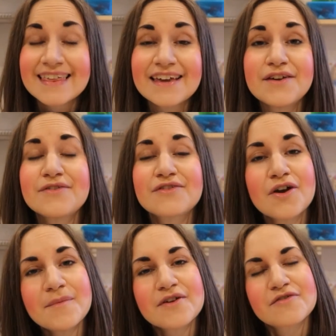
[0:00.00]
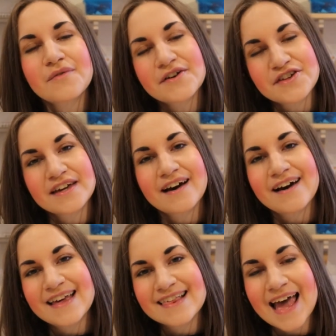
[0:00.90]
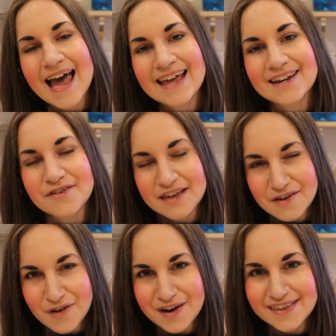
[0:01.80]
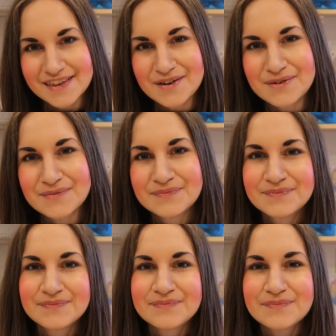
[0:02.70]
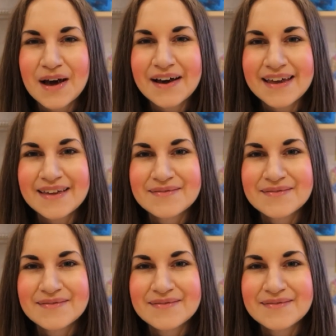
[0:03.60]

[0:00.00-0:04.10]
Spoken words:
Thank you so much for watching, guys, and I'll see you very soon. Bye!